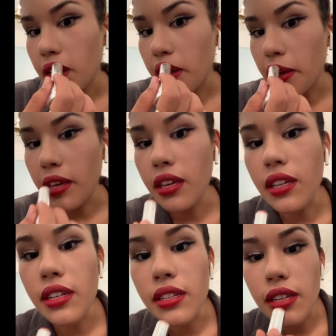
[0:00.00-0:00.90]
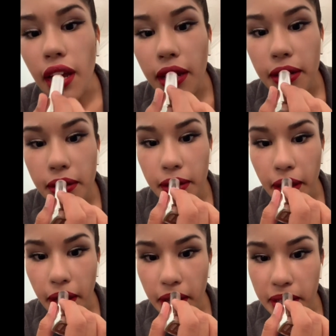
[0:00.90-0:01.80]
And I know
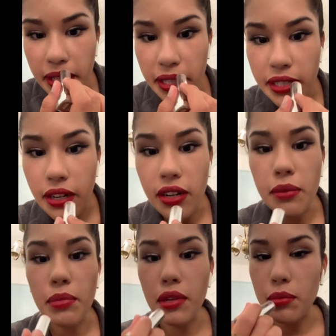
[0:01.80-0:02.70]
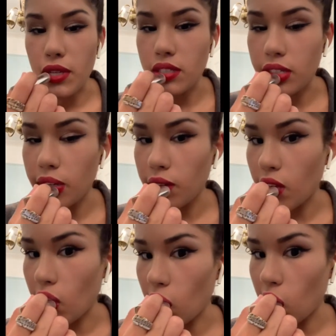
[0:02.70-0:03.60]
the edges are a bit messed up
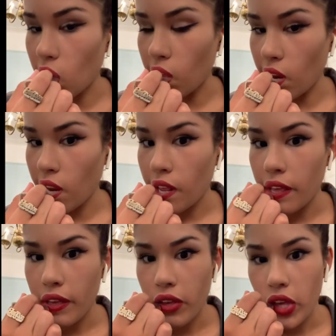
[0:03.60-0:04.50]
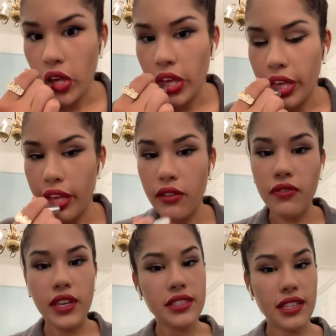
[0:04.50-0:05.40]
and you can
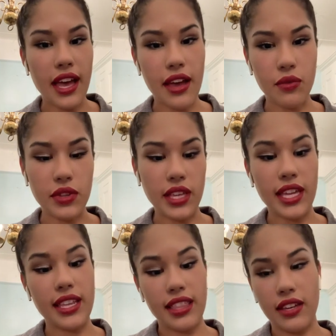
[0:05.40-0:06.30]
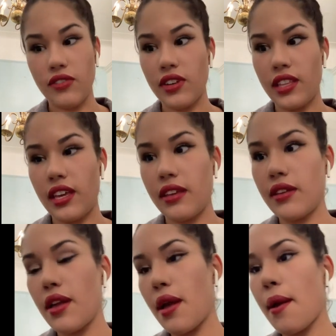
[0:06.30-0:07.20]
fix that with anything really.
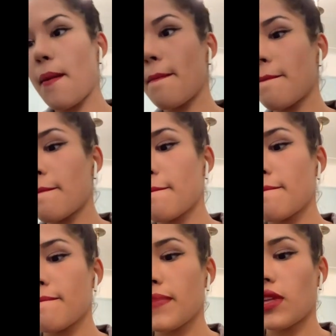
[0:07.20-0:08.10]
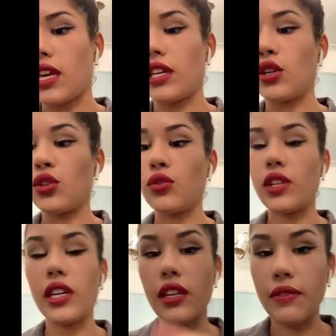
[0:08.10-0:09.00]

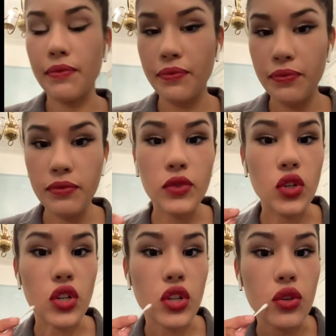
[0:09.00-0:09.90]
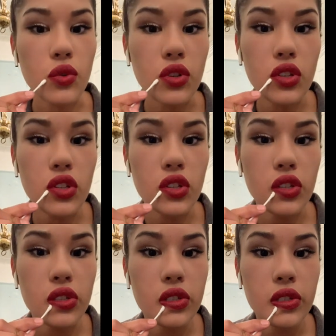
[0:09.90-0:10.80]
Including another one of
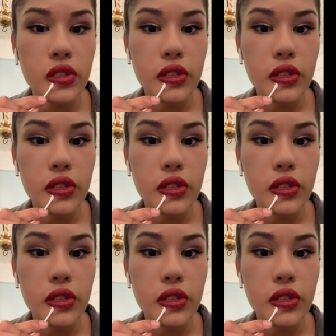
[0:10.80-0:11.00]
these.